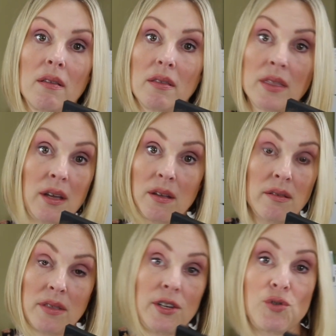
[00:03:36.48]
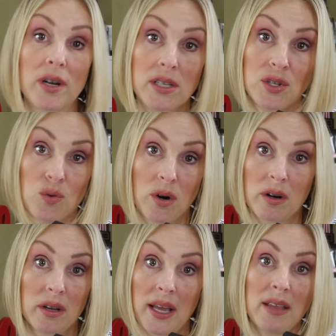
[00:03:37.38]
the drugstore.
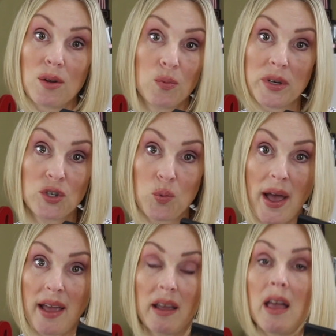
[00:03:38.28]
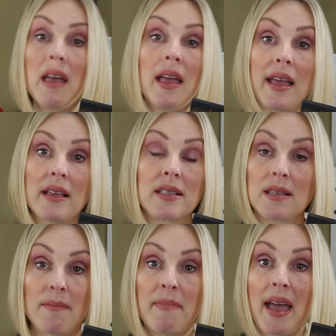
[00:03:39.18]
Either which way,
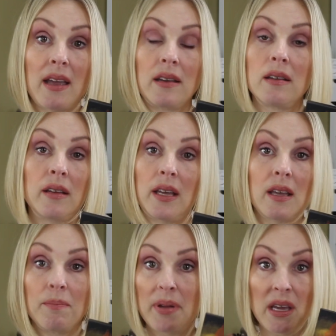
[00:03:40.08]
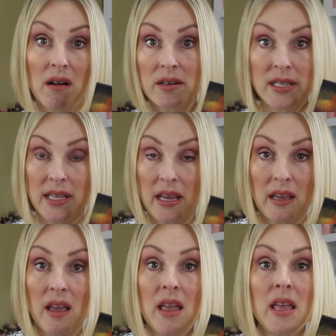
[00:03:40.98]
it's made in
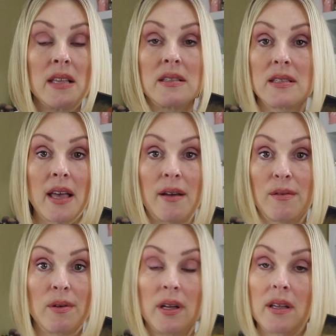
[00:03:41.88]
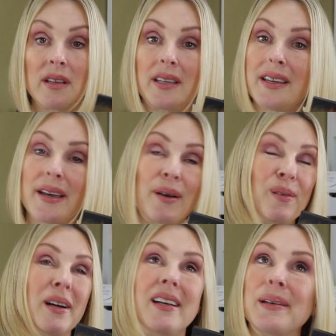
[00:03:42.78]
PRC. So, you
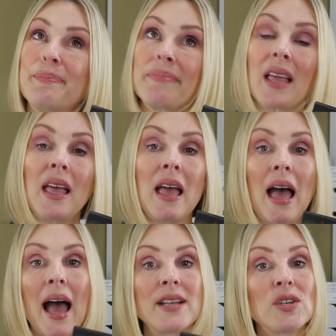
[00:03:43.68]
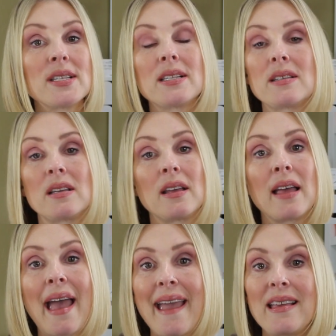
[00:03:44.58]
know, I just
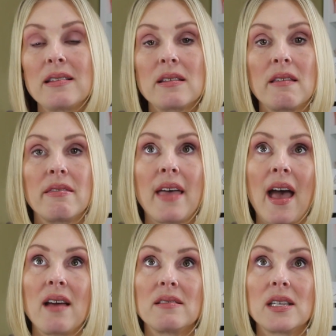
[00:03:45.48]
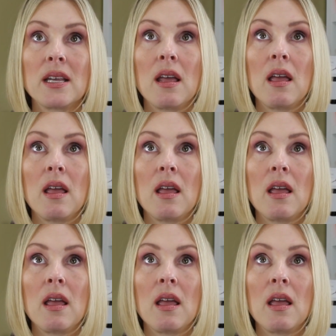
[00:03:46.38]
hate that